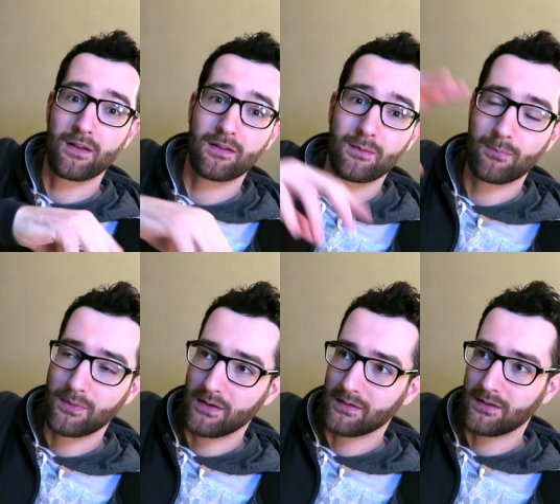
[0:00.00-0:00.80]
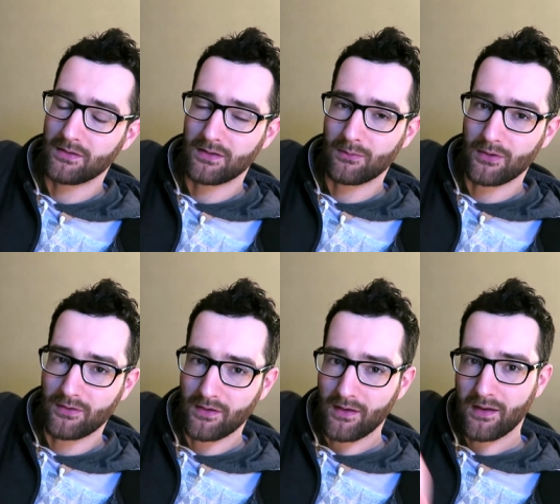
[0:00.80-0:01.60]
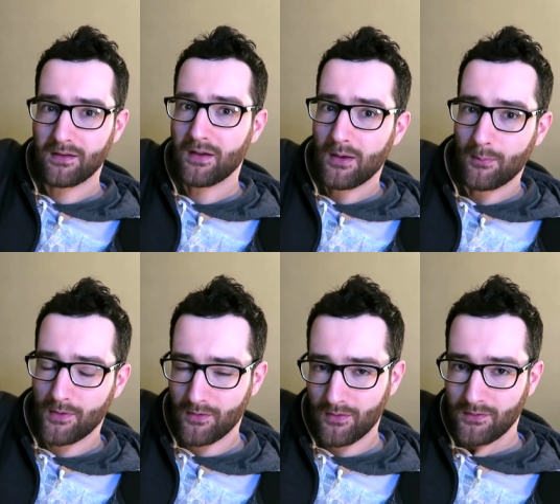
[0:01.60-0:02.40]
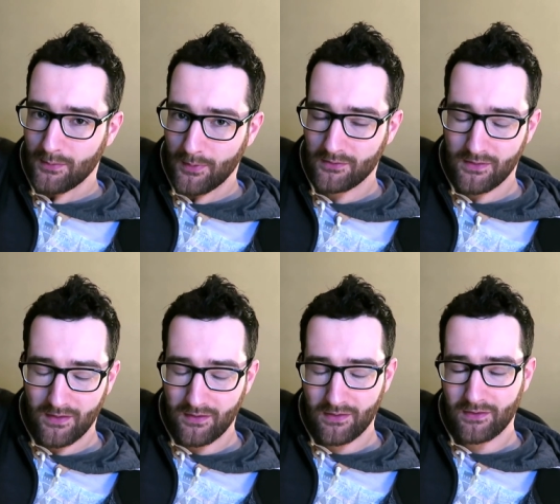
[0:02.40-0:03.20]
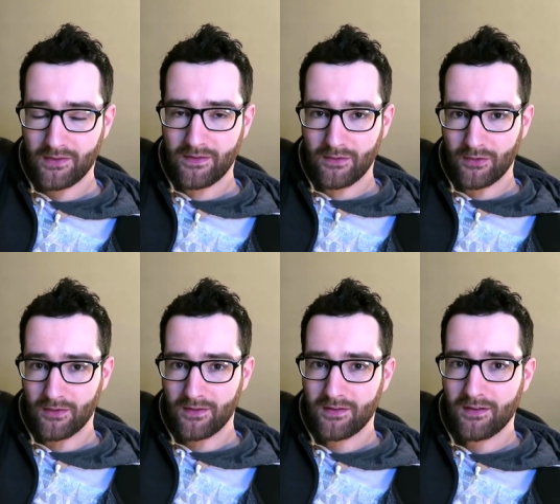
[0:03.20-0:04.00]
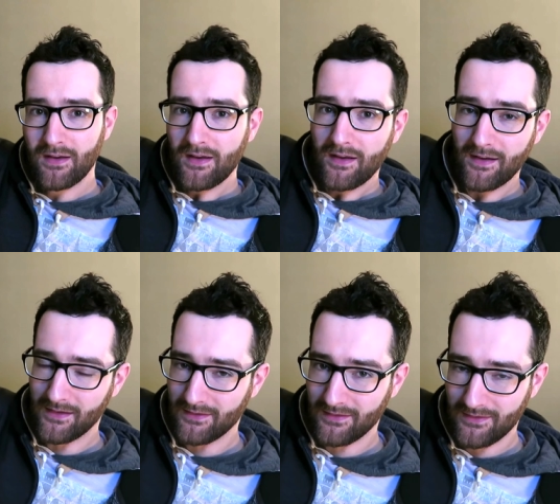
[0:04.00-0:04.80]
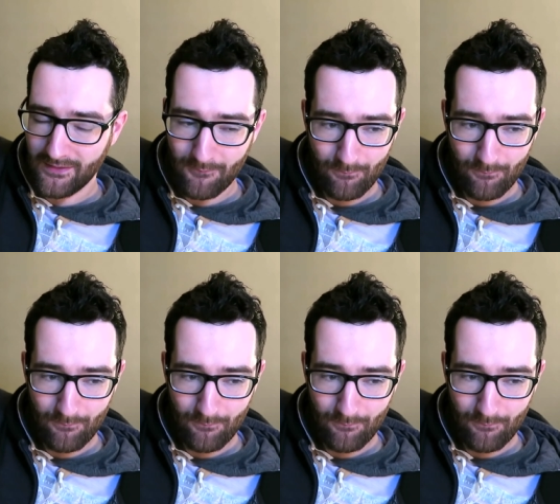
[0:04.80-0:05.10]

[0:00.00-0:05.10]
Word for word: It's a it's like the London Eye, but supposedly it's on steroids. And